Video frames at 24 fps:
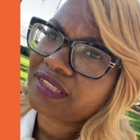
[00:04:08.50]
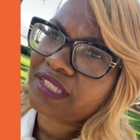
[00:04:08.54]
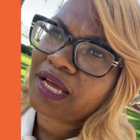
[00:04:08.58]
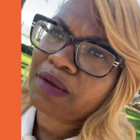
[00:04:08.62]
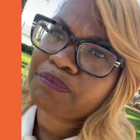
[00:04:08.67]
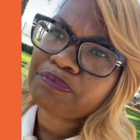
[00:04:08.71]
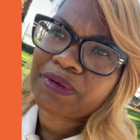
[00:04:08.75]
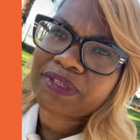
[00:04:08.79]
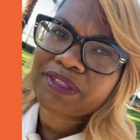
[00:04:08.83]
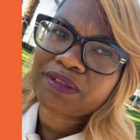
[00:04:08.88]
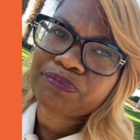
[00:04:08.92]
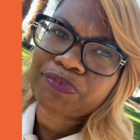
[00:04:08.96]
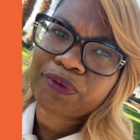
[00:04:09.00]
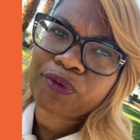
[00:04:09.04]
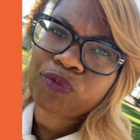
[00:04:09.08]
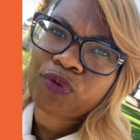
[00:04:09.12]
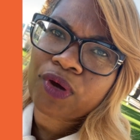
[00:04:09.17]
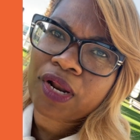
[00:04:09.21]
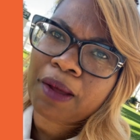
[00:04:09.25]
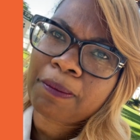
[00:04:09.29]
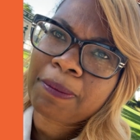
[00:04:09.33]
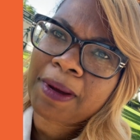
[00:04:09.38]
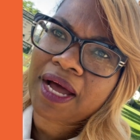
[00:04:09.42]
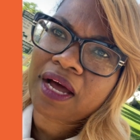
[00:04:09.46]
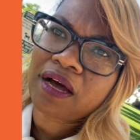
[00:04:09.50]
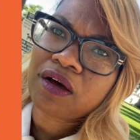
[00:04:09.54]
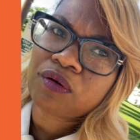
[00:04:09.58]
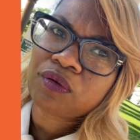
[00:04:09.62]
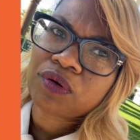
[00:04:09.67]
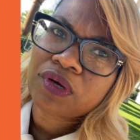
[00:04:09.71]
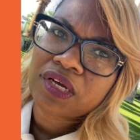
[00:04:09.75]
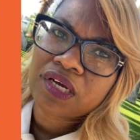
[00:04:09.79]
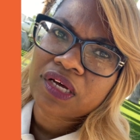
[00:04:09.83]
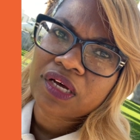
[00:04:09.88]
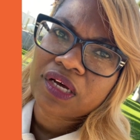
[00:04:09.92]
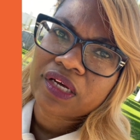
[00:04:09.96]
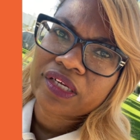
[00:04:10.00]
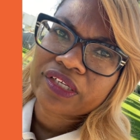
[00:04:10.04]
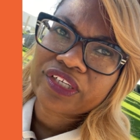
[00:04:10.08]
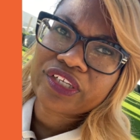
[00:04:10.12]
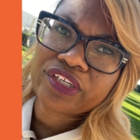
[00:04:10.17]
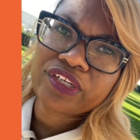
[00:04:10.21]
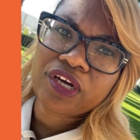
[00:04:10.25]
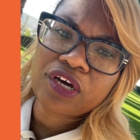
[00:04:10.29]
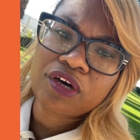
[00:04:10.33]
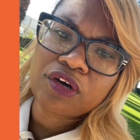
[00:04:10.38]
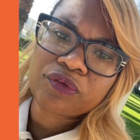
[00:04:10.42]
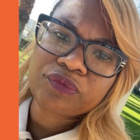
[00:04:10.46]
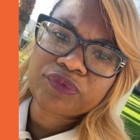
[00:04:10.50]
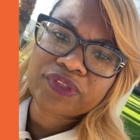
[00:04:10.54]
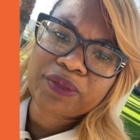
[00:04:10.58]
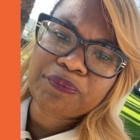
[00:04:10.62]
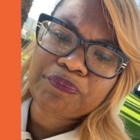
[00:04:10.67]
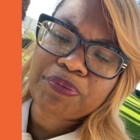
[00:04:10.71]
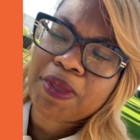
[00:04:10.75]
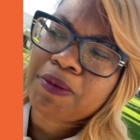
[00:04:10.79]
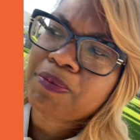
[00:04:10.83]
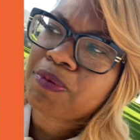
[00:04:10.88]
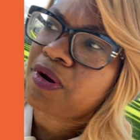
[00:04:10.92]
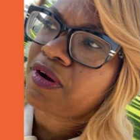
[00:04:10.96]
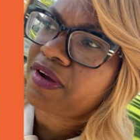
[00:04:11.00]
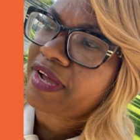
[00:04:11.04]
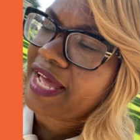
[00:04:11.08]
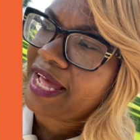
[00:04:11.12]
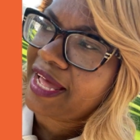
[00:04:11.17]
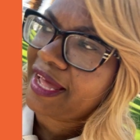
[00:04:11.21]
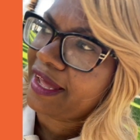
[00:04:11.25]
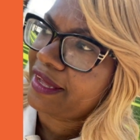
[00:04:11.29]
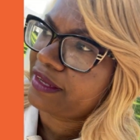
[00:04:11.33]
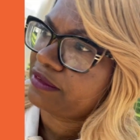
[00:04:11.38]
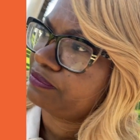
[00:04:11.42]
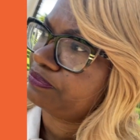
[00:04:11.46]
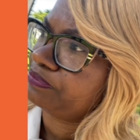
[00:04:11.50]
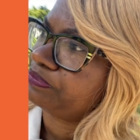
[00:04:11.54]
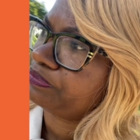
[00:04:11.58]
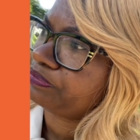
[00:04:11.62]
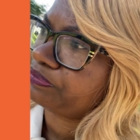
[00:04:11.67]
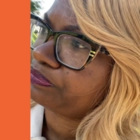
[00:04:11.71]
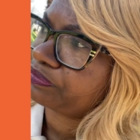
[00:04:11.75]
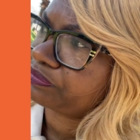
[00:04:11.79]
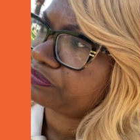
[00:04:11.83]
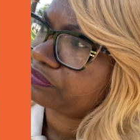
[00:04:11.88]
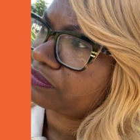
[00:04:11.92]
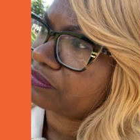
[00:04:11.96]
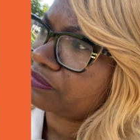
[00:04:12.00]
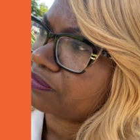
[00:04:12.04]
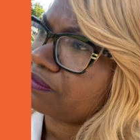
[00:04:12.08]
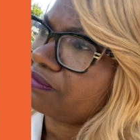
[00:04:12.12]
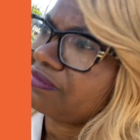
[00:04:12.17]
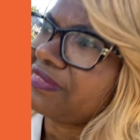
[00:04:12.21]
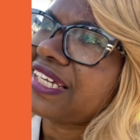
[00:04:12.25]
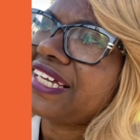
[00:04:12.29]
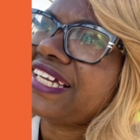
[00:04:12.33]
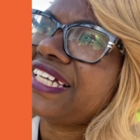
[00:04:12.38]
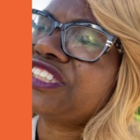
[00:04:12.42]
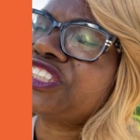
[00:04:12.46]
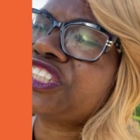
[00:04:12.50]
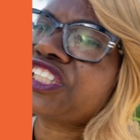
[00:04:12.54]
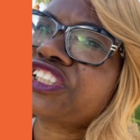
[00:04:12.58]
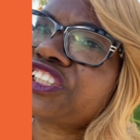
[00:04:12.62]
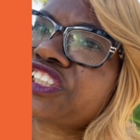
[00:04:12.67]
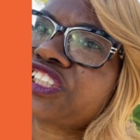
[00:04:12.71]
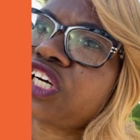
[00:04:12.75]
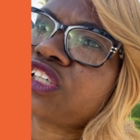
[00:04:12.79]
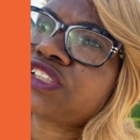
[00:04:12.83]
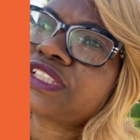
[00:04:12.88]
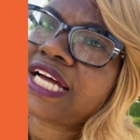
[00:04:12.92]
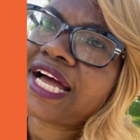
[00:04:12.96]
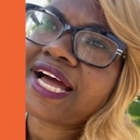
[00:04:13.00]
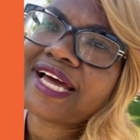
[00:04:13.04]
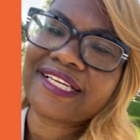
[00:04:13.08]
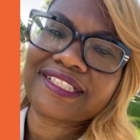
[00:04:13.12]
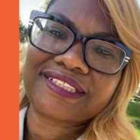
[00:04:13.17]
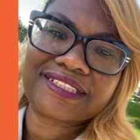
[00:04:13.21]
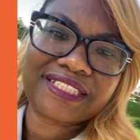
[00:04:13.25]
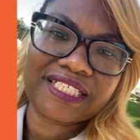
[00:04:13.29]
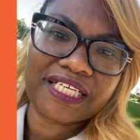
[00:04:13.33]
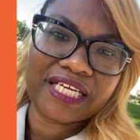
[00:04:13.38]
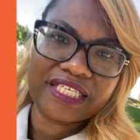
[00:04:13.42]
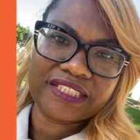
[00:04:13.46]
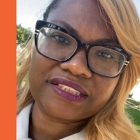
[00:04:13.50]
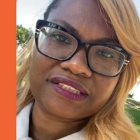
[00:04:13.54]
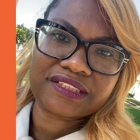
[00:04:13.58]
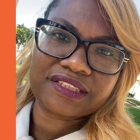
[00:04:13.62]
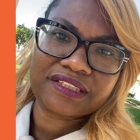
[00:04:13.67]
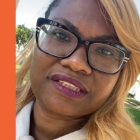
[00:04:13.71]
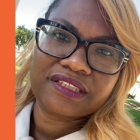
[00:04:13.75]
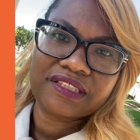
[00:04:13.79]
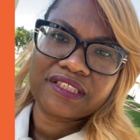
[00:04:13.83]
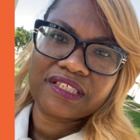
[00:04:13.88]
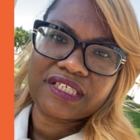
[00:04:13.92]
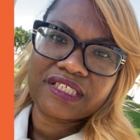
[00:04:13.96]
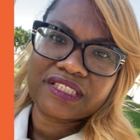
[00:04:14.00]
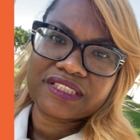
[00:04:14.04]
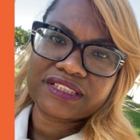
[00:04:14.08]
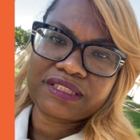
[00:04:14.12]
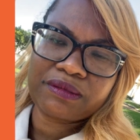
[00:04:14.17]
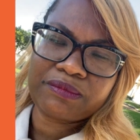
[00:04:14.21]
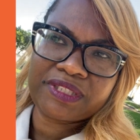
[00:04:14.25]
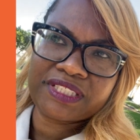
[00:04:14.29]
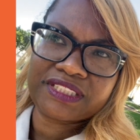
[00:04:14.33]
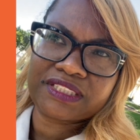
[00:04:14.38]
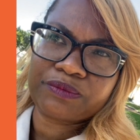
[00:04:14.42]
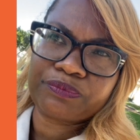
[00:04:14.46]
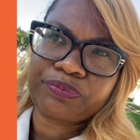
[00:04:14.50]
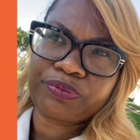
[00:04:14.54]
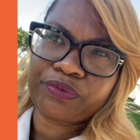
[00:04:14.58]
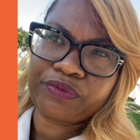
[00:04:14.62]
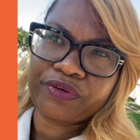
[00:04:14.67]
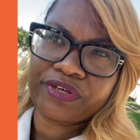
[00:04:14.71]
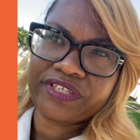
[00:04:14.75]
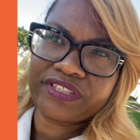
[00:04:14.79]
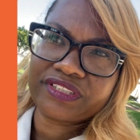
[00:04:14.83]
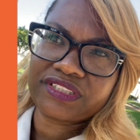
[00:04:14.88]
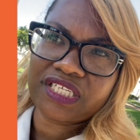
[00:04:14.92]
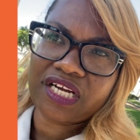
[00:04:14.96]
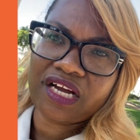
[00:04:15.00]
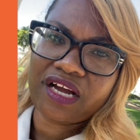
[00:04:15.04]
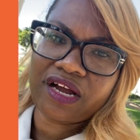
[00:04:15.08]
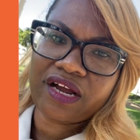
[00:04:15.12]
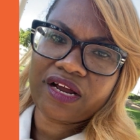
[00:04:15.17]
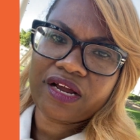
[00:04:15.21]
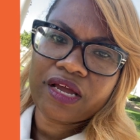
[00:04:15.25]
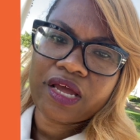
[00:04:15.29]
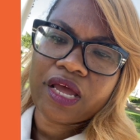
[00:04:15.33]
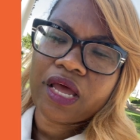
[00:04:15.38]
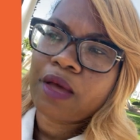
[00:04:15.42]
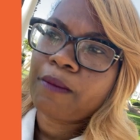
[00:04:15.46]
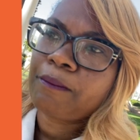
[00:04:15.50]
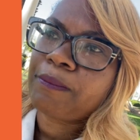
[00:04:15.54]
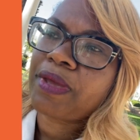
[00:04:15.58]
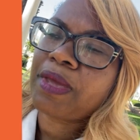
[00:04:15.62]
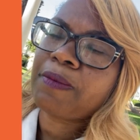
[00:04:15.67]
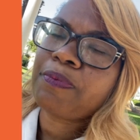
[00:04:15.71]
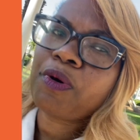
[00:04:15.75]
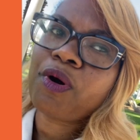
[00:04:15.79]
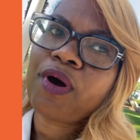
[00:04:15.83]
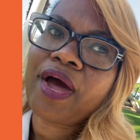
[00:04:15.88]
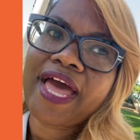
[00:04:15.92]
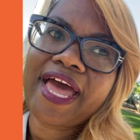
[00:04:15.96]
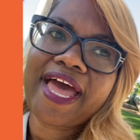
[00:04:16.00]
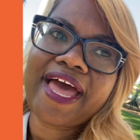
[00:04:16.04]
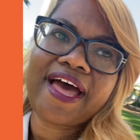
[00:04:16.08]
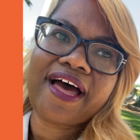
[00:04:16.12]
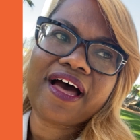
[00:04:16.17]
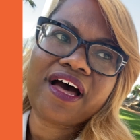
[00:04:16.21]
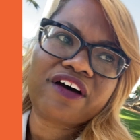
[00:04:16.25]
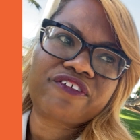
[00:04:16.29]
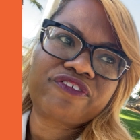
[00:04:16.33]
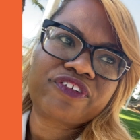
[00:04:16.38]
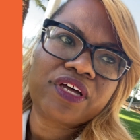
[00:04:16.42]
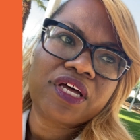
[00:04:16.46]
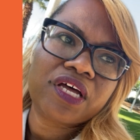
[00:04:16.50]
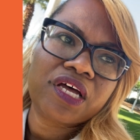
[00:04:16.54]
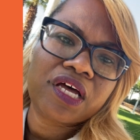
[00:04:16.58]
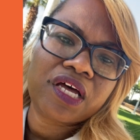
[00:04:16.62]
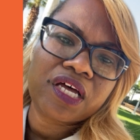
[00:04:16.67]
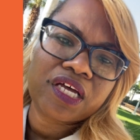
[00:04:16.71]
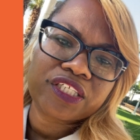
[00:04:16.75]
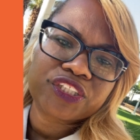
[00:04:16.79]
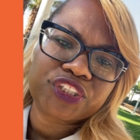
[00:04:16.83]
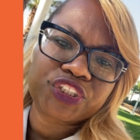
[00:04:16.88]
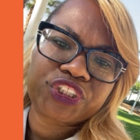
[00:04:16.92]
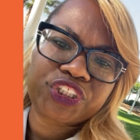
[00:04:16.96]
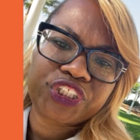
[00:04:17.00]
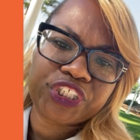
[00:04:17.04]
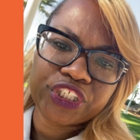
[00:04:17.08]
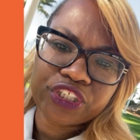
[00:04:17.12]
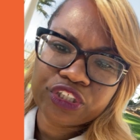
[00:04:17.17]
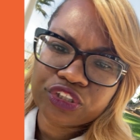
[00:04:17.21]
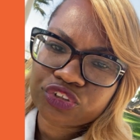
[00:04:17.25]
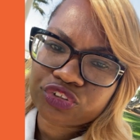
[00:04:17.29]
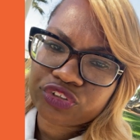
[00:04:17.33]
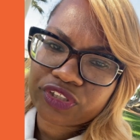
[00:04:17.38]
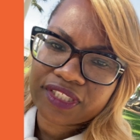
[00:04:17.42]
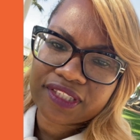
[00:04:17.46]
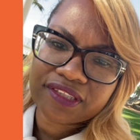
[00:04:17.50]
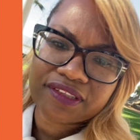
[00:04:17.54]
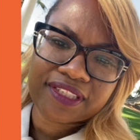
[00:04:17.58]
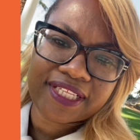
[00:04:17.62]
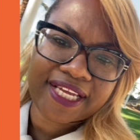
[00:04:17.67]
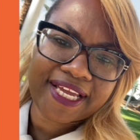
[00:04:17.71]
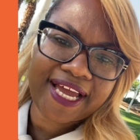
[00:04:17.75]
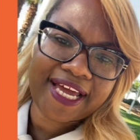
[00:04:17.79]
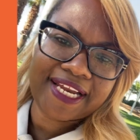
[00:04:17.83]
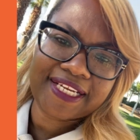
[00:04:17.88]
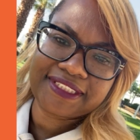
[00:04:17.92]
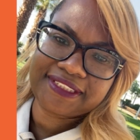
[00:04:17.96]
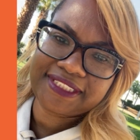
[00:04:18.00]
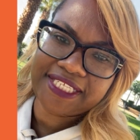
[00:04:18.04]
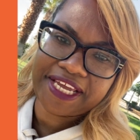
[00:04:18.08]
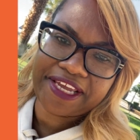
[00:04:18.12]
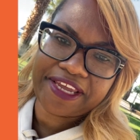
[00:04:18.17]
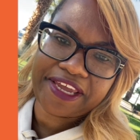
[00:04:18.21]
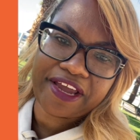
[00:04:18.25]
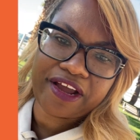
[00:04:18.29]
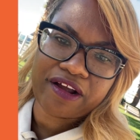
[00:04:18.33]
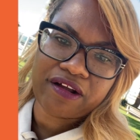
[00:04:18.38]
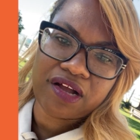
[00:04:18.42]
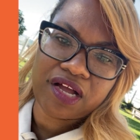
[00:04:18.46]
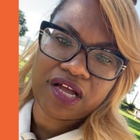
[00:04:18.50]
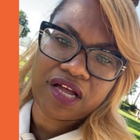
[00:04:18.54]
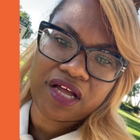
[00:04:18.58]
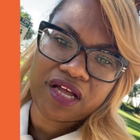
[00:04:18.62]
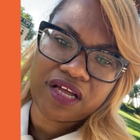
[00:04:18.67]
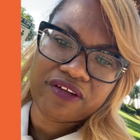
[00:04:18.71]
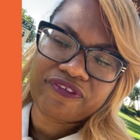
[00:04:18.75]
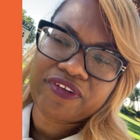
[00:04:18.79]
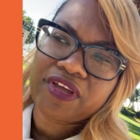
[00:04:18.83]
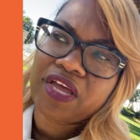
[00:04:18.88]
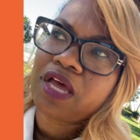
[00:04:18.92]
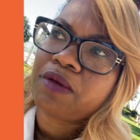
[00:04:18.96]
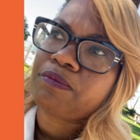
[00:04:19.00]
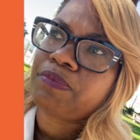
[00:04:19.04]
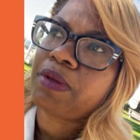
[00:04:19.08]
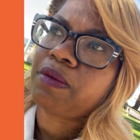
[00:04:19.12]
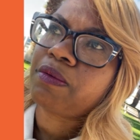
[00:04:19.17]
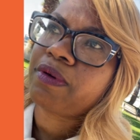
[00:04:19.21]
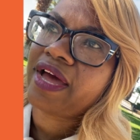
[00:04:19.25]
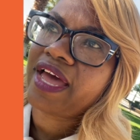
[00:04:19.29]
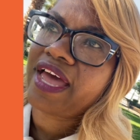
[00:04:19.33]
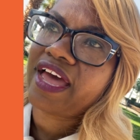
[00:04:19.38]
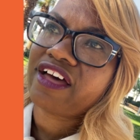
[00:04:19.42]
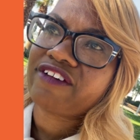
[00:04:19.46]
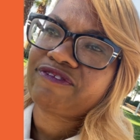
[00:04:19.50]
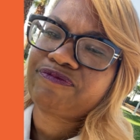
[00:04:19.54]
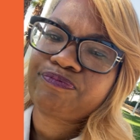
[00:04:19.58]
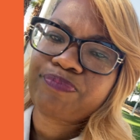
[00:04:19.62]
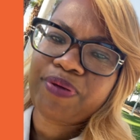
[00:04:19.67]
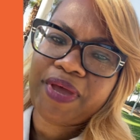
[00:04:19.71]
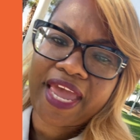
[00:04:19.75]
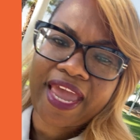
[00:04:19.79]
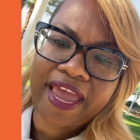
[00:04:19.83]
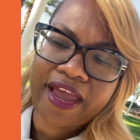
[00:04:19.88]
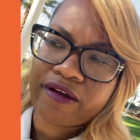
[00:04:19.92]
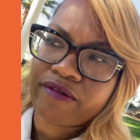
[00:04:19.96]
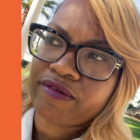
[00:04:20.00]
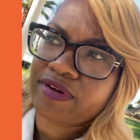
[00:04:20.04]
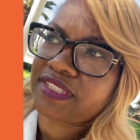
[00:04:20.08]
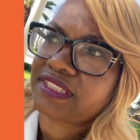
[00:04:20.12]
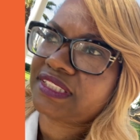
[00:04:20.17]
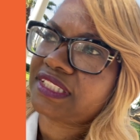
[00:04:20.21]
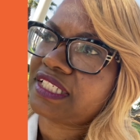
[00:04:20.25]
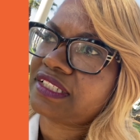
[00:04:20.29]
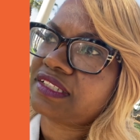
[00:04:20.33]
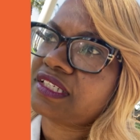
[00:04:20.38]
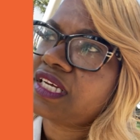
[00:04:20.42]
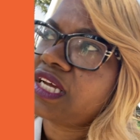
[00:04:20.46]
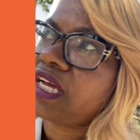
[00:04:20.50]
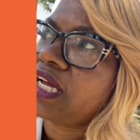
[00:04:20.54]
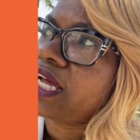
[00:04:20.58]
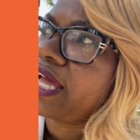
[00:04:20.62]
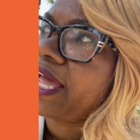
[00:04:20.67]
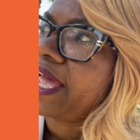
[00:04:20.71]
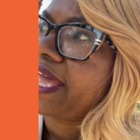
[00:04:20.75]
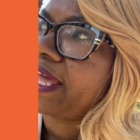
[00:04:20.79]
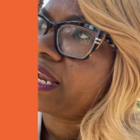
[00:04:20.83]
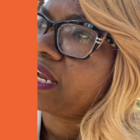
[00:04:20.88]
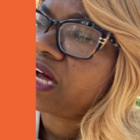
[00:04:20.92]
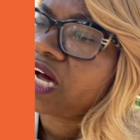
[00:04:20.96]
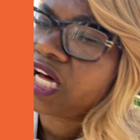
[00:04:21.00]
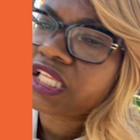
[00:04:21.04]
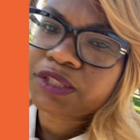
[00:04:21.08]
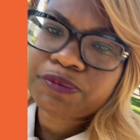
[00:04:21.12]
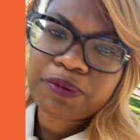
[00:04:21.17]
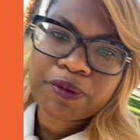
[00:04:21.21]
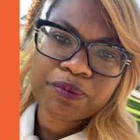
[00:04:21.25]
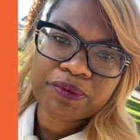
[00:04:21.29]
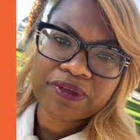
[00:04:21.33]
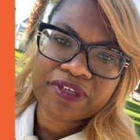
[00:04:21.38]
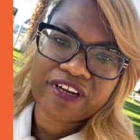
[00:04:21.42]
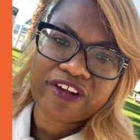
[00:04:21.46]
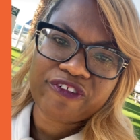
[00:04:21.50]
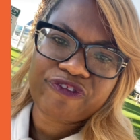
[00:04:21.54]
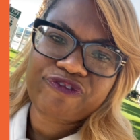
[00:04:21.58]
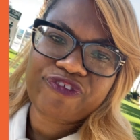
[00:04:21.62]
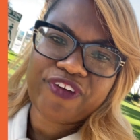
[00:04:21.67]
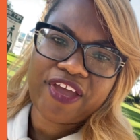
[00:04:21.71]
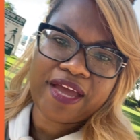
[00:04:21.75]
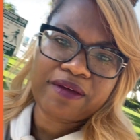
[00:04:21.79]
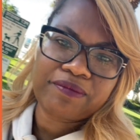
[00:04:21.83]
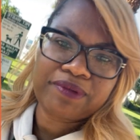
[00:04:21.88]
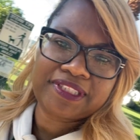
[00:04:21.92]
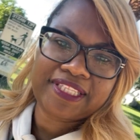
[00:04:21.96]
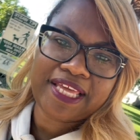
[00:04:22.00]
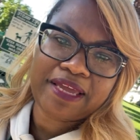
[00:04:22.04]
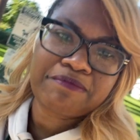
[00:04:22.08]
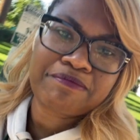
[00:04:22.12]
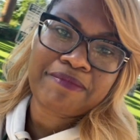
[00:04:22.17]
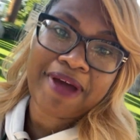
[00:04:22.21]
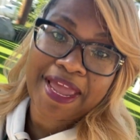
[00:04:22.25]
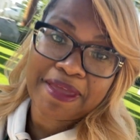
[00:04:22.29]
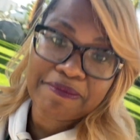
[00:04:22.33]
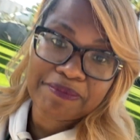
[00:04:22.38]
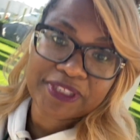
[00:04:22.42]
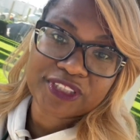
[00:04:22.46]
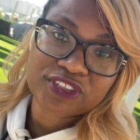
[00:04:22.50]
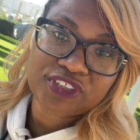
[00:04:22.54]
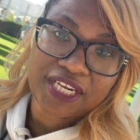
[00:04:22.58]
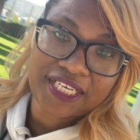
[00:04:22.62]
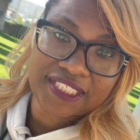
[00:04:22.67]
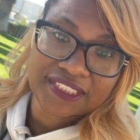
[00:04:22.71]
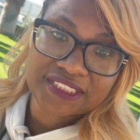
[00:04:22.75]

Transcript: That, but, but what about, you know, people got, it just shows how out of touch some of these employers are people have children they got to take care of. People have parents and and other people in their family they might be trying to